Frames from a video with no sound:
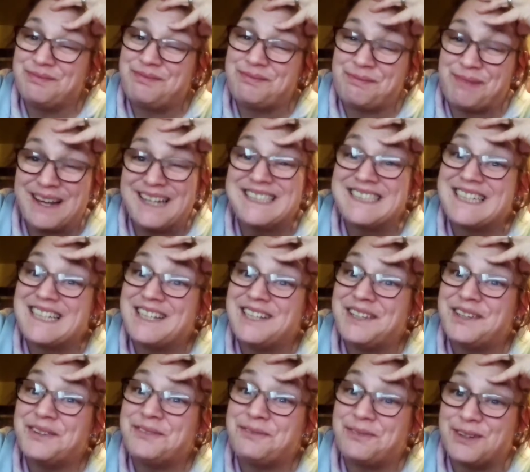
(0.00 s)

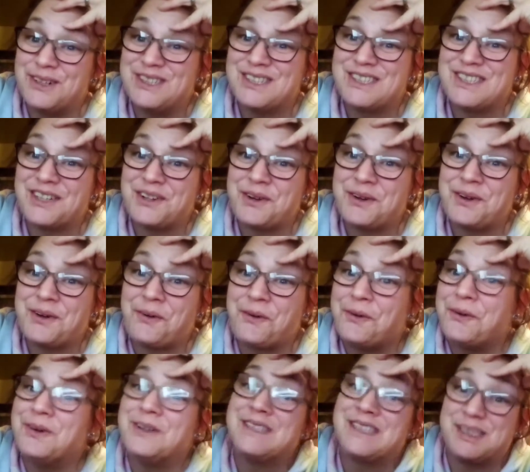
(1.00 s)
basically the first
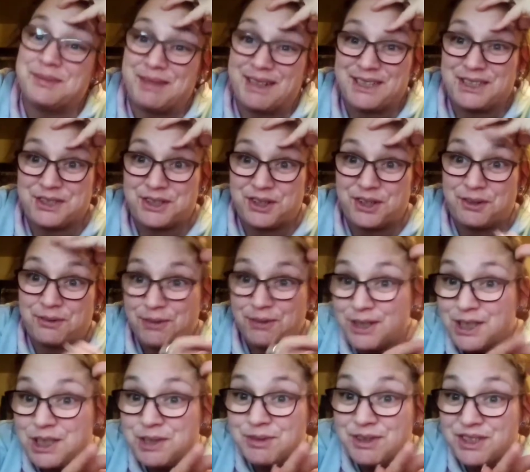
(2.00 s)
whole semester of
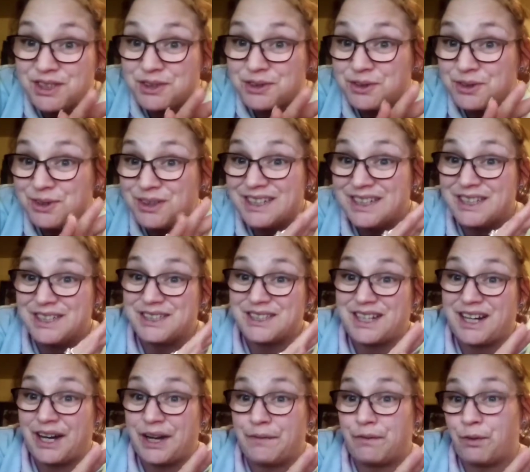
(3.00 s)
virtual school is
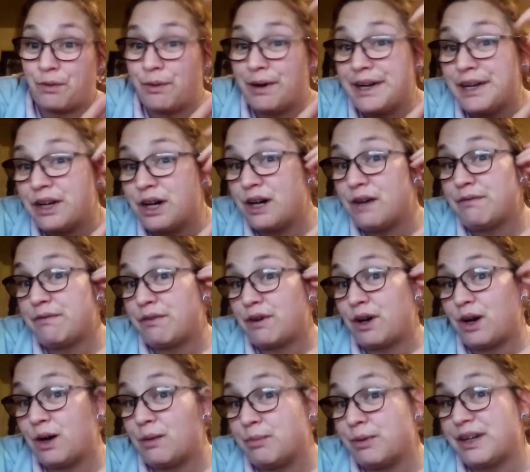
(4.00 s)
kind of a write-off for
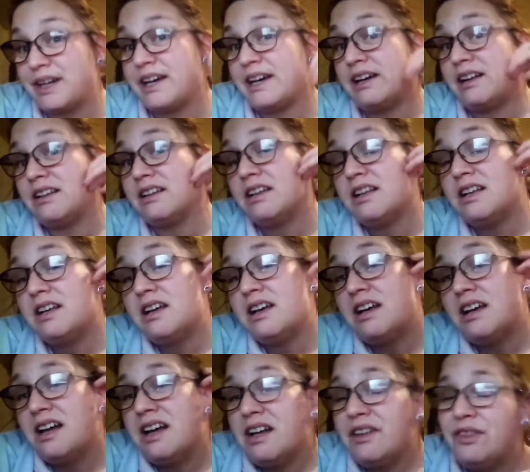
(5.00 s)
Aubrielle.
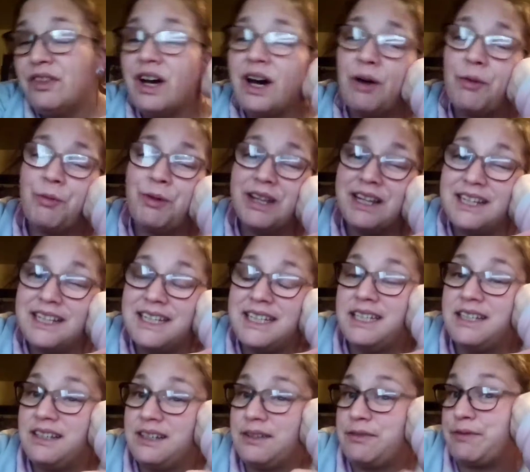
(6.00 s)
Not
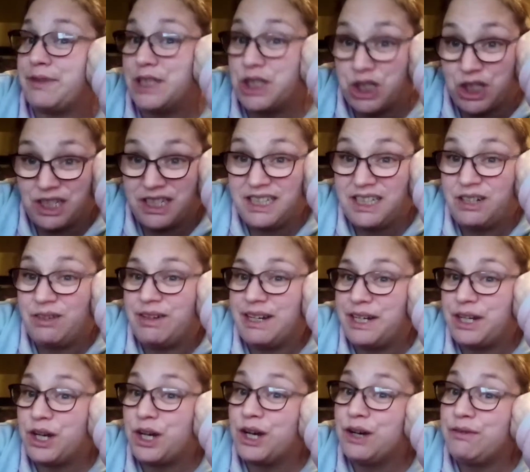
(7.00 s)
really officially a
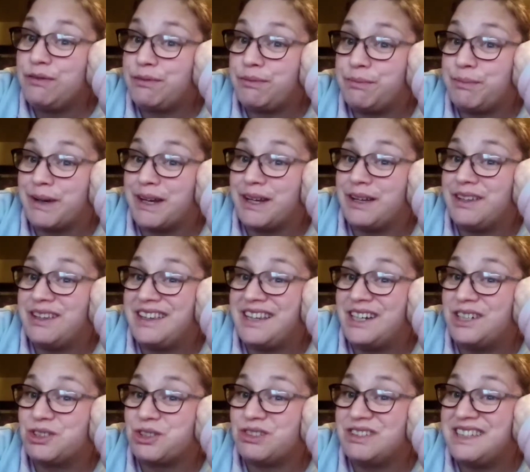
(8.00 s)
write-off, but
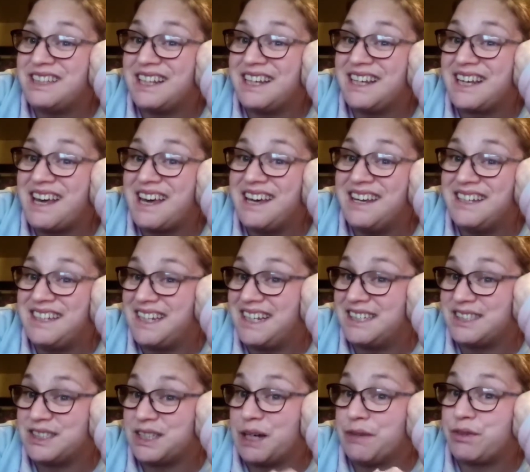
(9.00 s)
there's only like 8
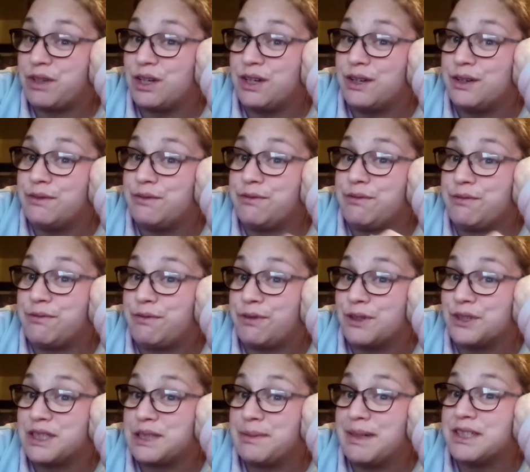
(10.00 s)
days left of
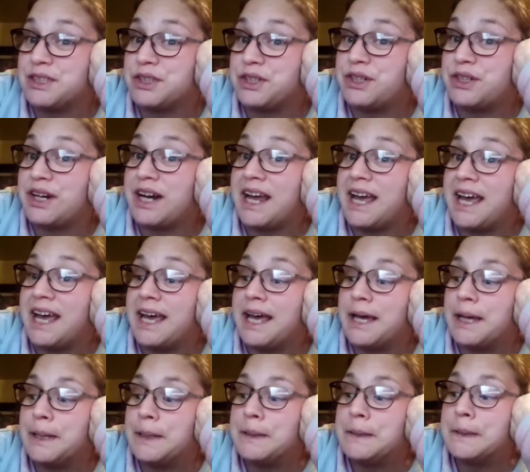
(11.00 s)
first semester,
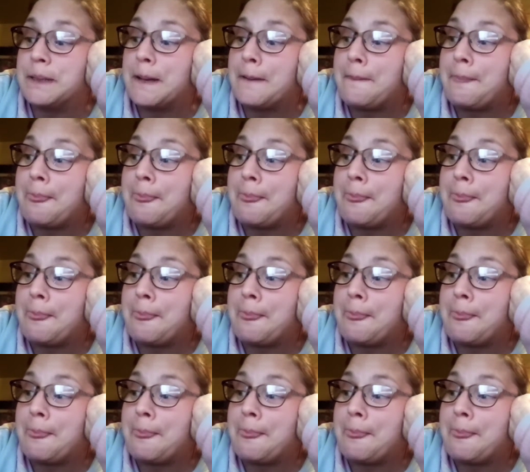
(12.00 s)
and